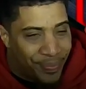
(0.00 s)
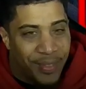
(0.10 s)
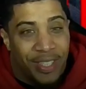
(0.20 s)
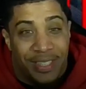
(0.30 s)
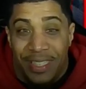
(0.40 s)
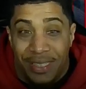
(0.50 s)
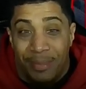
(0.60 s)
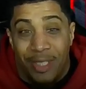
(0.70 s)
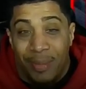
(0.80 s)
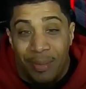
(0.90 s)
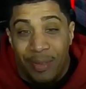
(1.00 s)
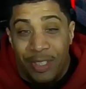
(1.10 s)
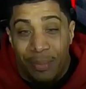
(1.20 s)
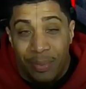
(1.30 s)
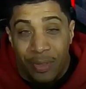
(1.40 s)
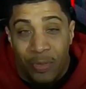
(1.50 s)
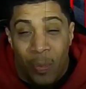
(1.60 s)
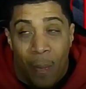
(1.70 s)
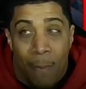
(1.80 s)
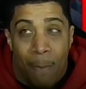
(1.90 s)
Because, yes, I'm talking about Winnie the Pooh.
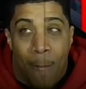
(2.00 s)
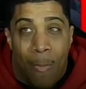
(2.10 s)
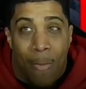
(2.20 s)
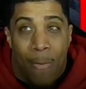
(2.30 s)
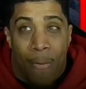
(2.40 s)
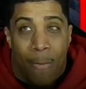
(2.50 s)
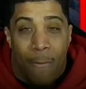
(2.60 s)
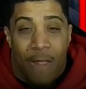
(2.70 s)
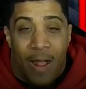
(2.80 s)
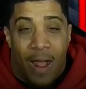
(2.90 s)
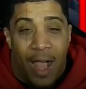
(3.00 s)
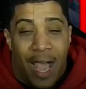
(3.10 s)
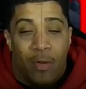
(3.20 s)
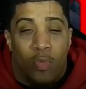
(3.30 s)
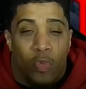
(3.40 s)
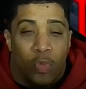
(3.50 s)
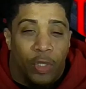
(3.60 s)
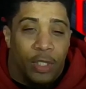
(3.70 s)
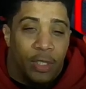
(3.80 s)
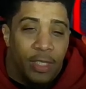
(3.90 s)
I
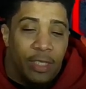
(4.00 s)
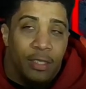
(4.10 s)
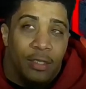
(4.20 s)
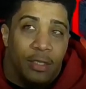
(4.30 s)
really